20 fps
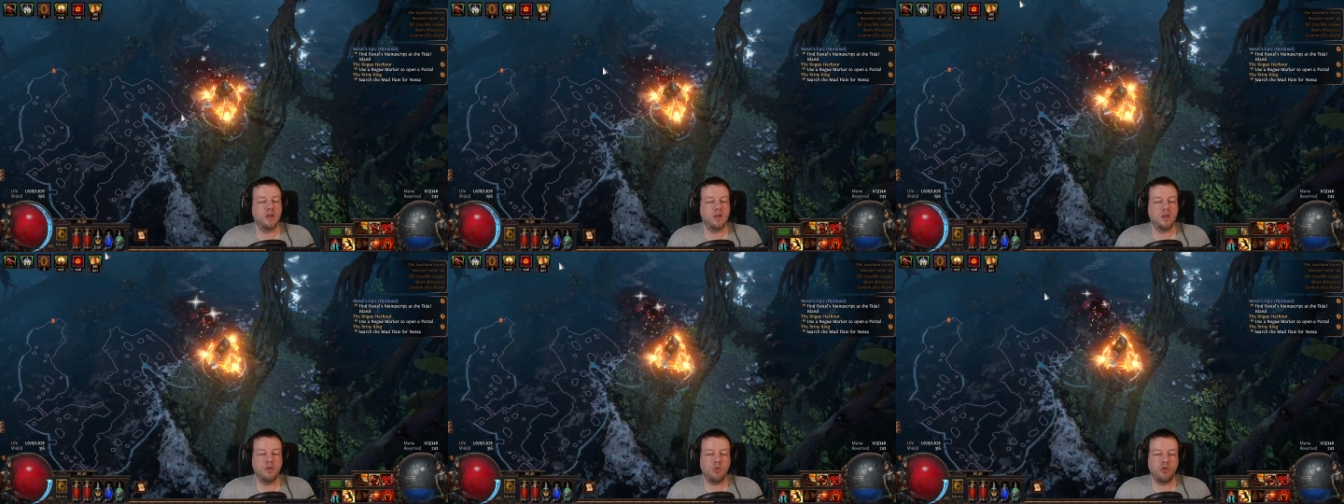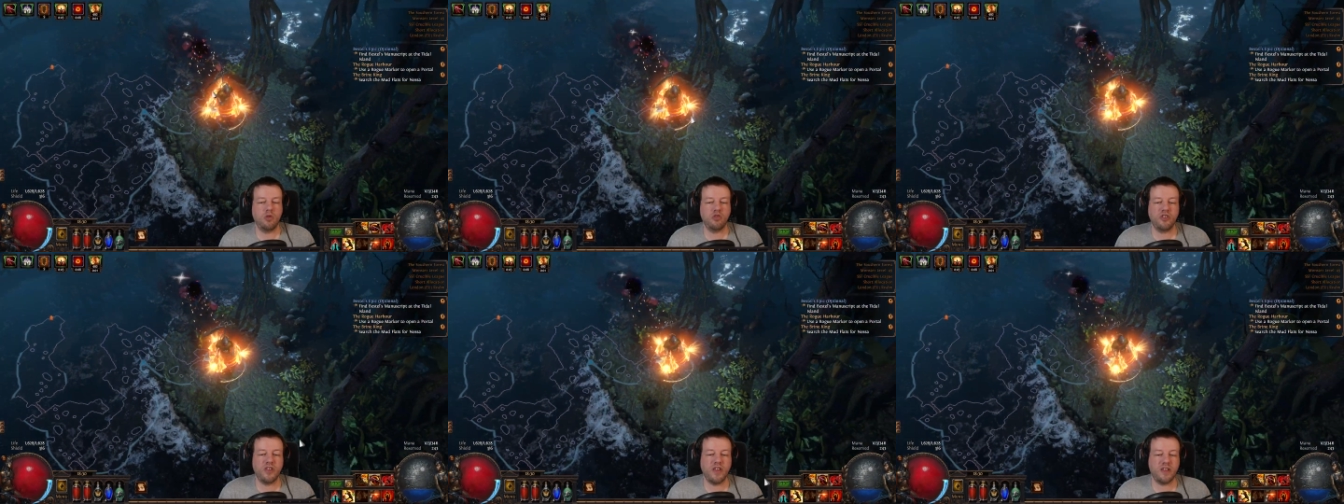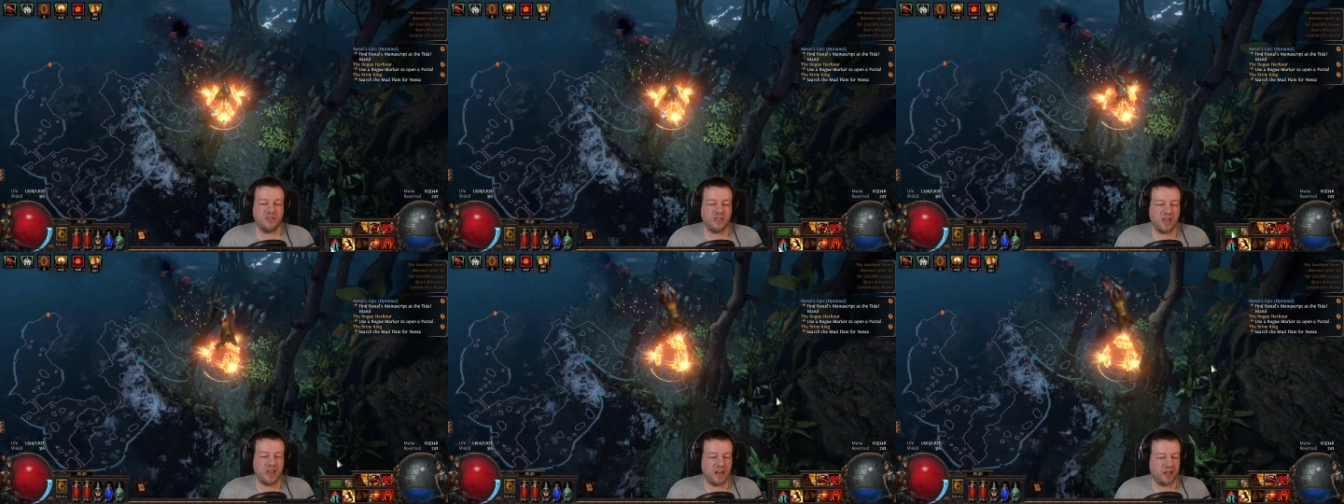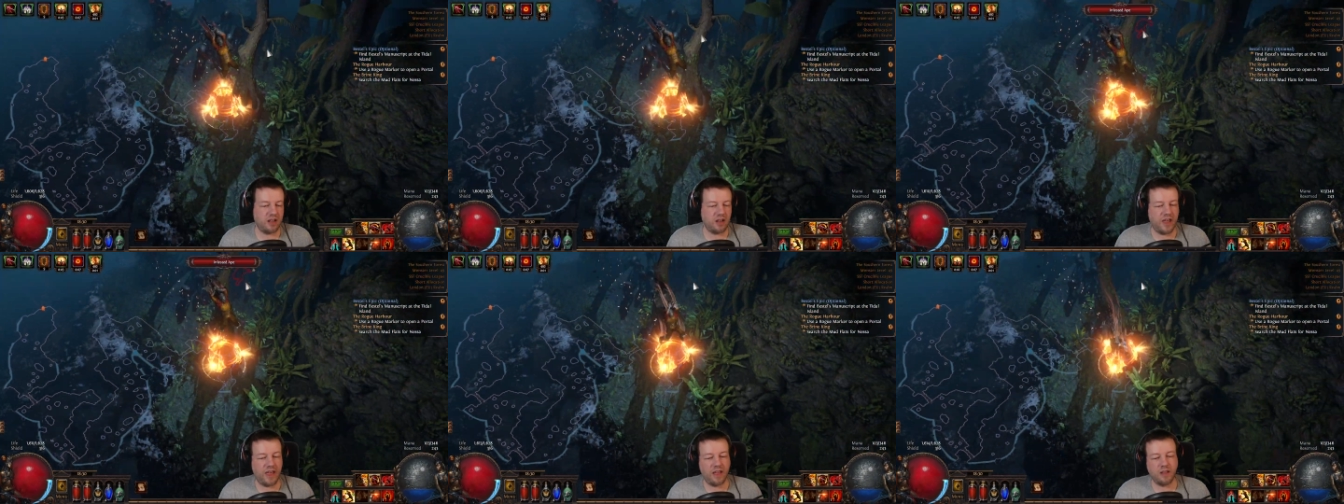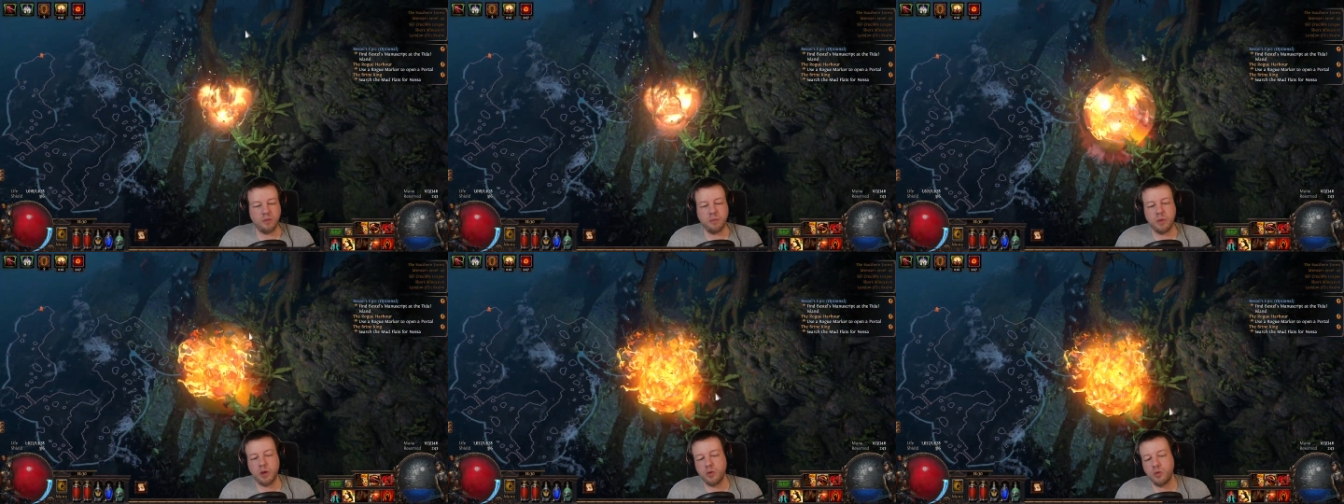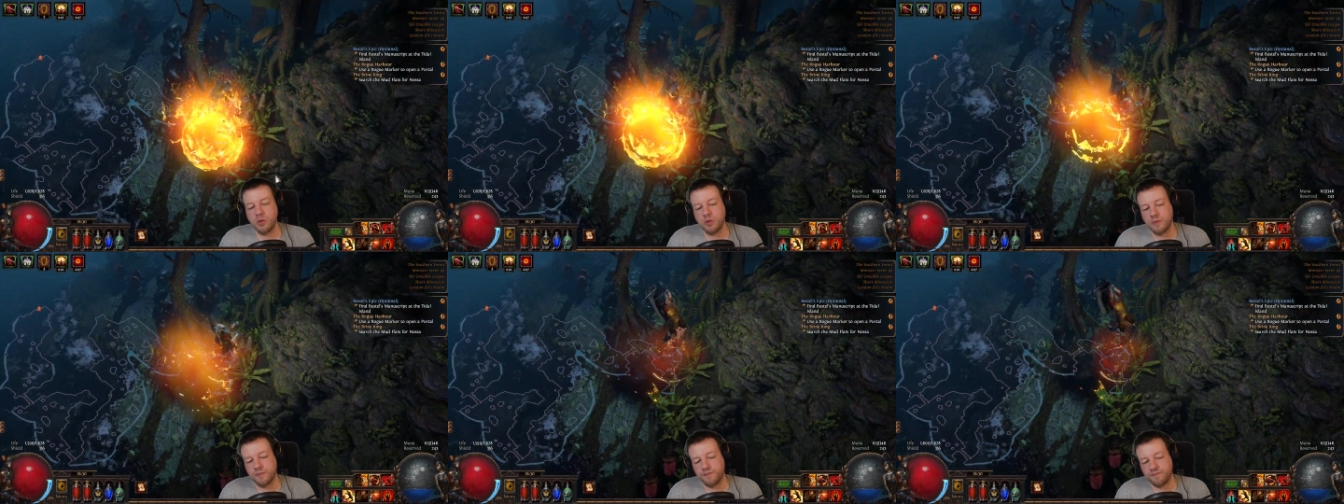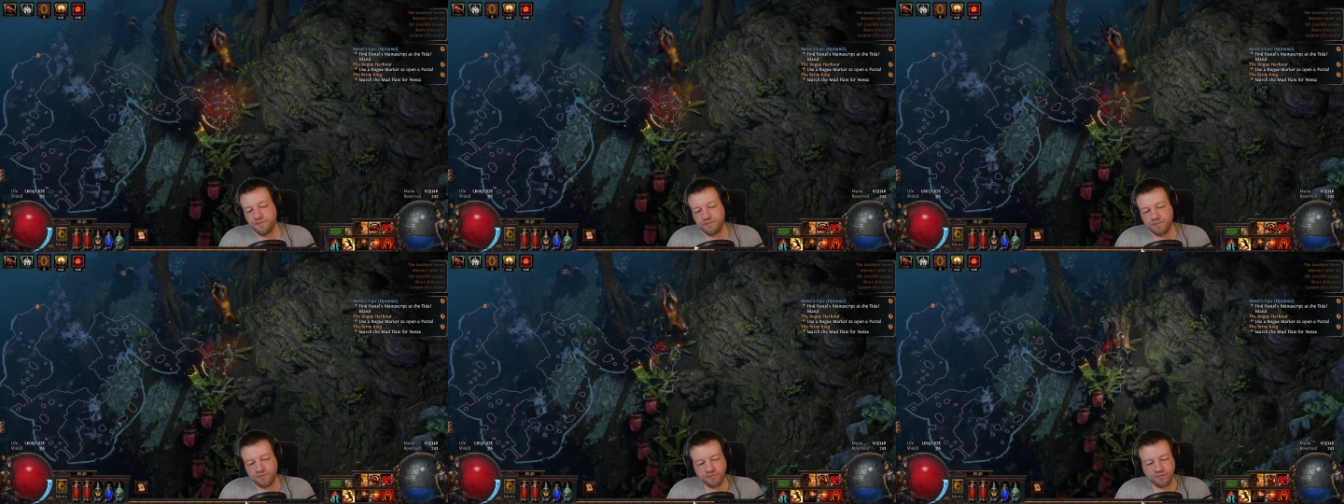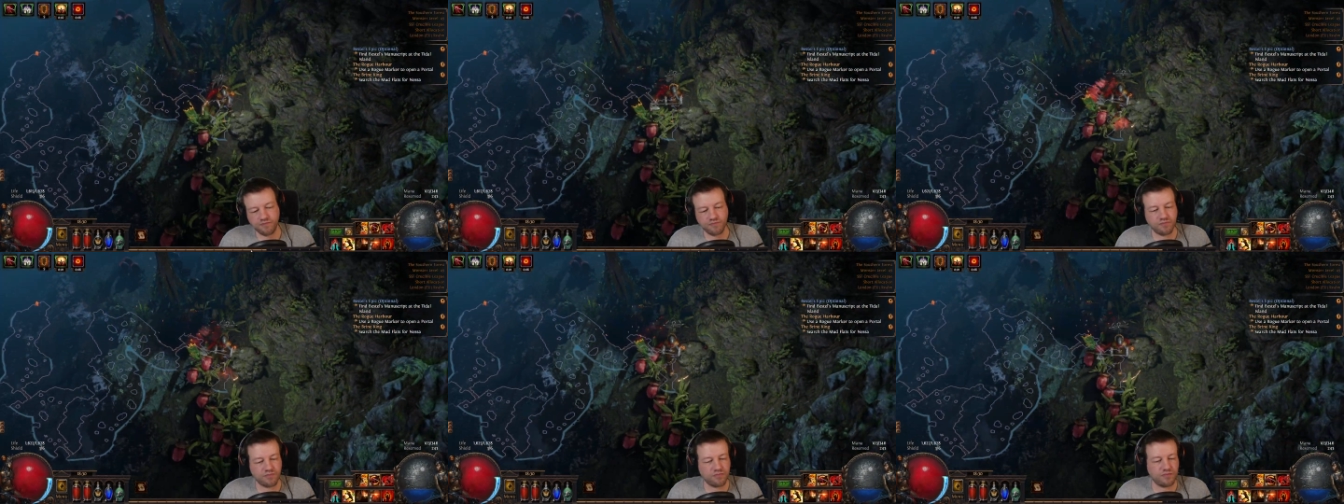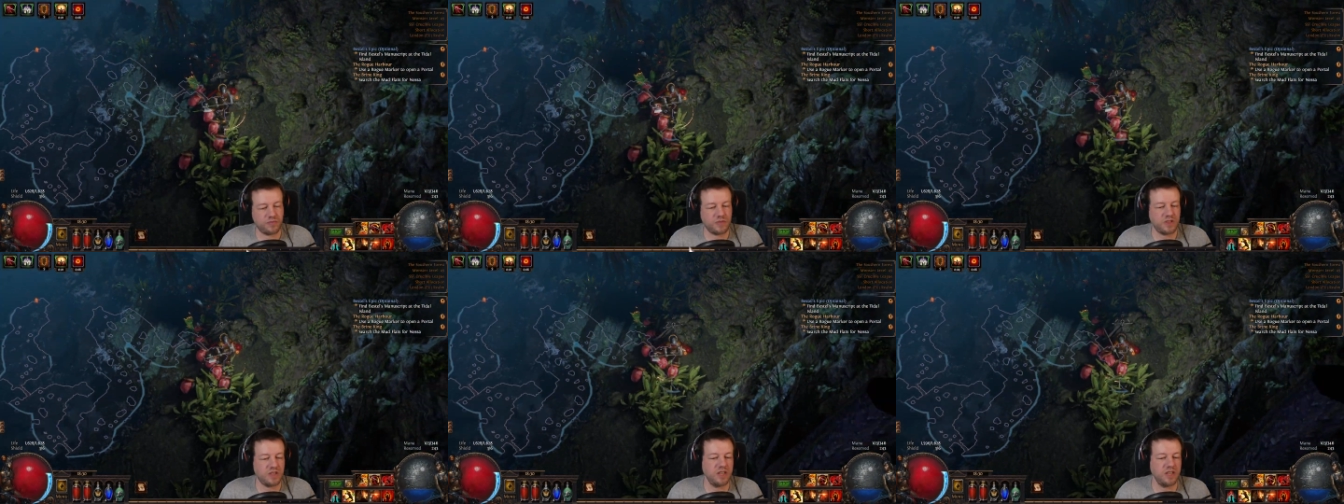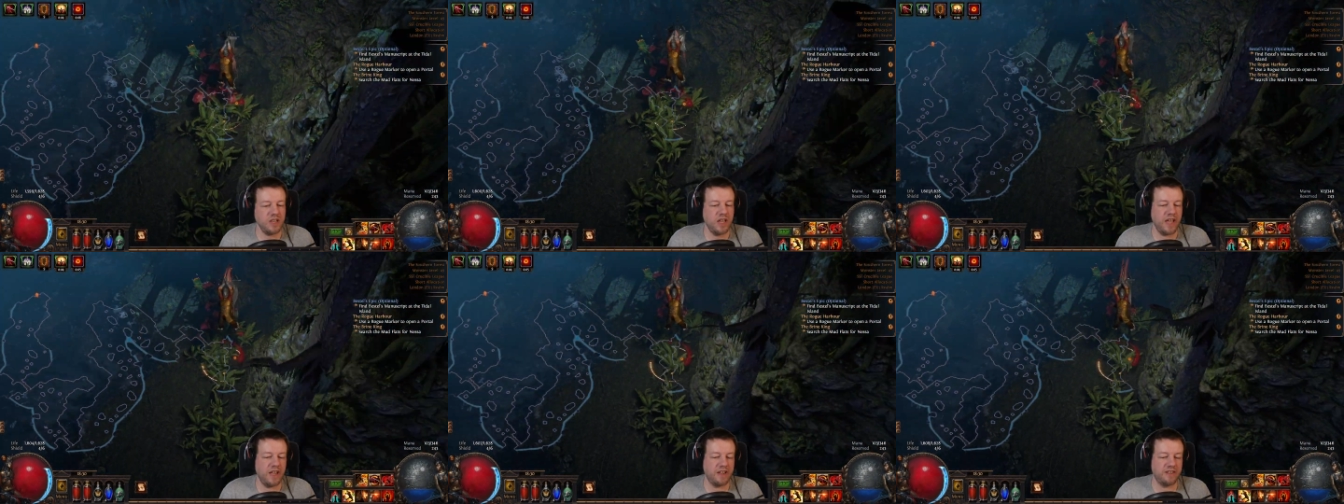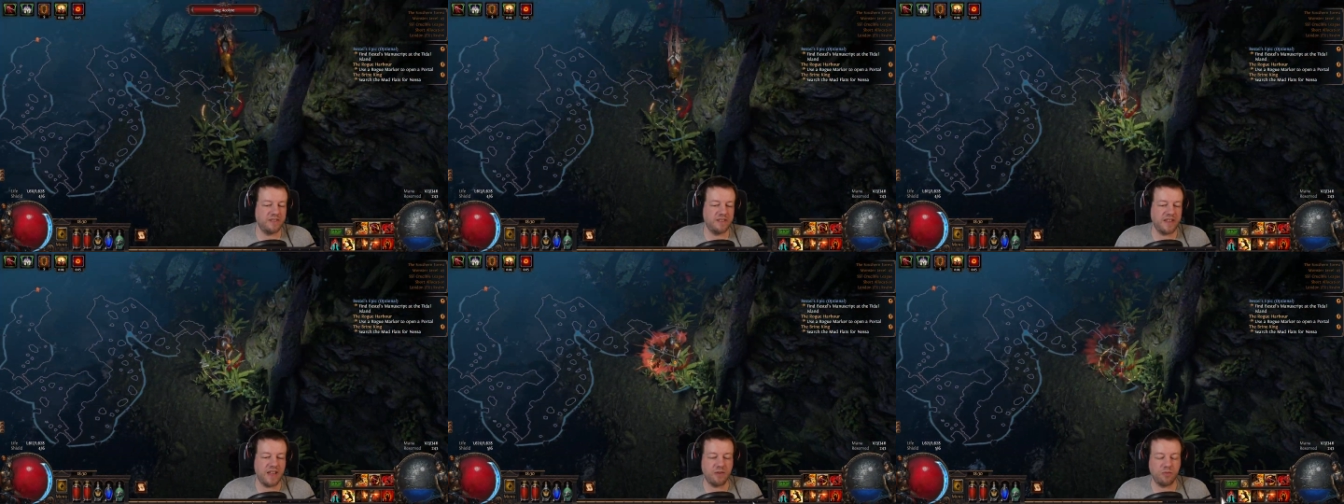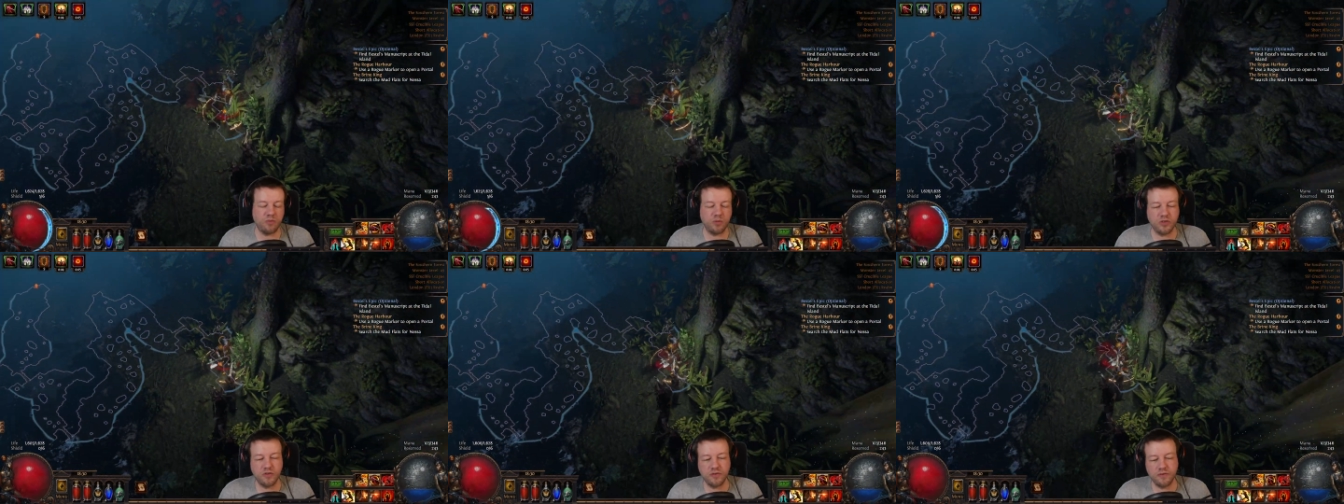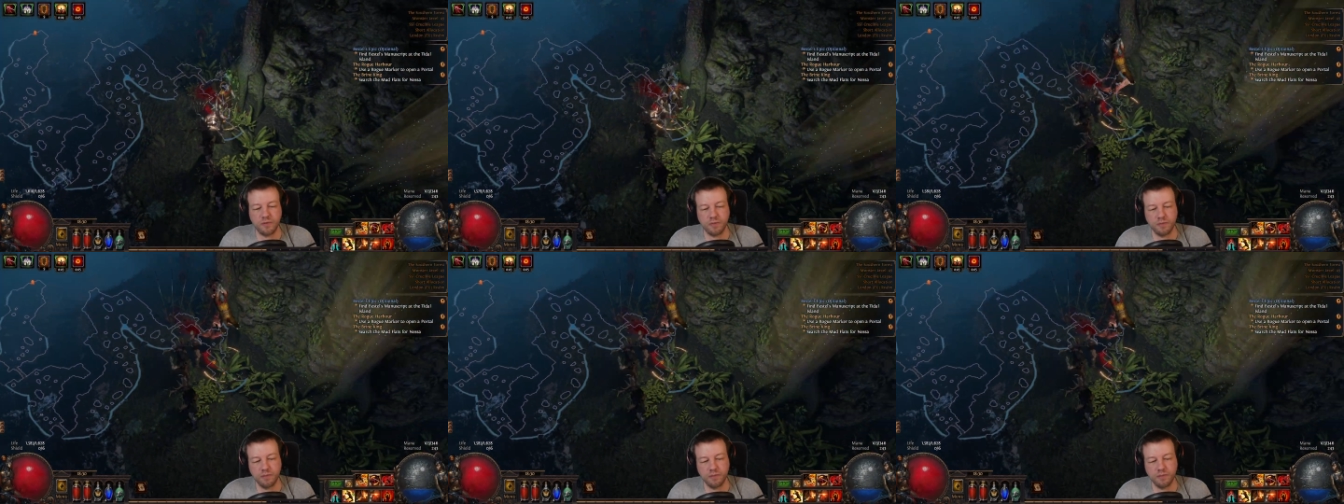Once you get to that little elbow, it's downwards.